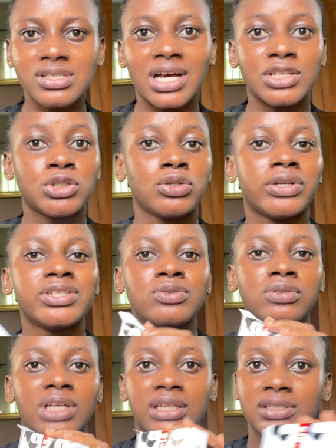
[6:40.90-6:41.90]
that, you already know
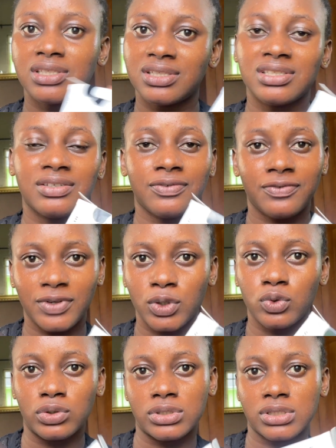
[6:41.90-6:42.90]
that this is a fake
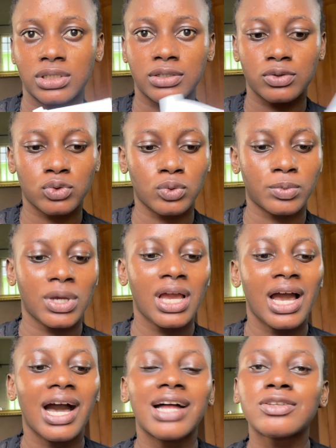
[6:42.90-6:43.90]
Kojisan soap.
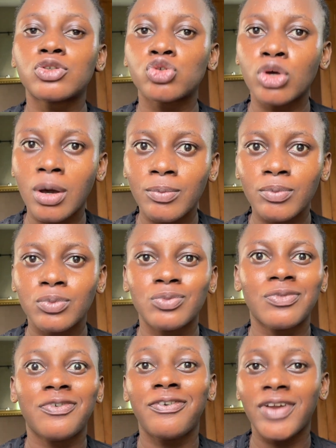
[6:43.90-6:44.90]
And some
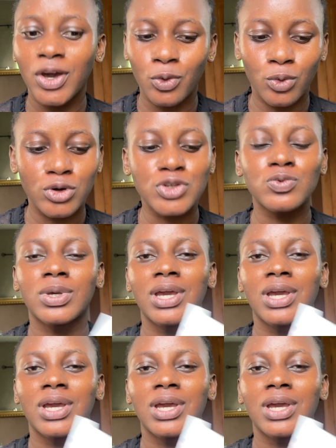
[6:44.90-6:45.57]
fake ones we